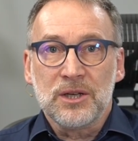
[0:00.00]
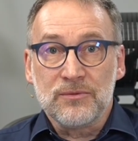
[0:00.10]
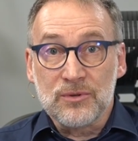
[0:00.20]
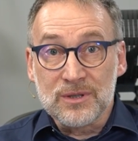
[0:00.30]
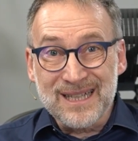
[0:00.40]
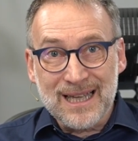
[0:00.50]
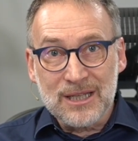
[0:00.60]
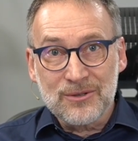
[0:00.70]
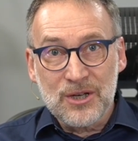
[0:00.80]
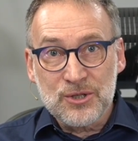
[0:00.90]
If there is a
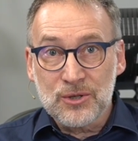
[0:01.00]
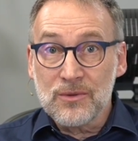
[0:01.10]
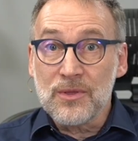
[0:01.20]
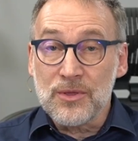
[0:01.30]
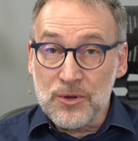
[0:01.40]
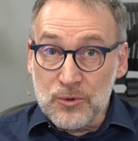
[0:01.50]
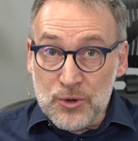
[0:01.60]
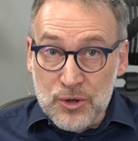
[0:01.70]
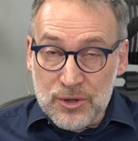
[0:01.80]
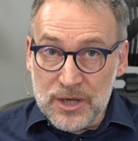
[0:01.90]
calculation,
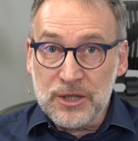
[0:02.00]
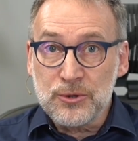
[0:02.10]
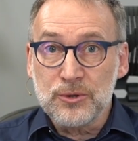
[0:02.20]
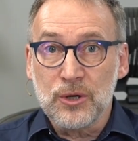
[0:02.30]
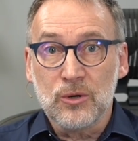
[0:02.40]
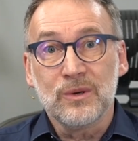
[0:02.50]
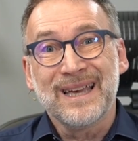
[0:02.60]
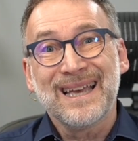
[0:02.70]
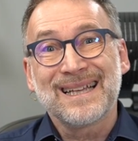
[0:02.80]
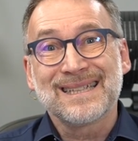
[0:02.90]
you need to know
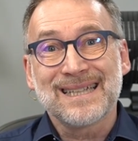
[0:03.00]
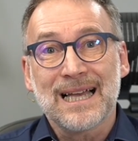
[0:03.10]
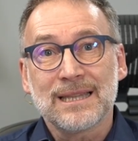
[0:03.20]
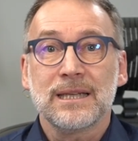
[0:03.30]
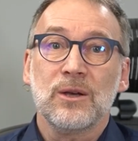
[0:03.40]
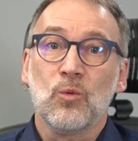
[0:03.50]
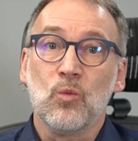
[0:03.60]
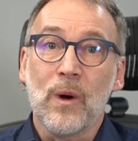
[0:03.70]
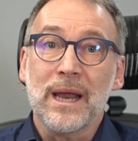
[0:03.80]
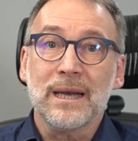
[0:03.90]
exactly
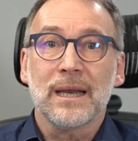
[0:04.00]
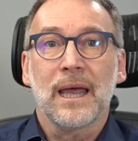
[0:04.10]
when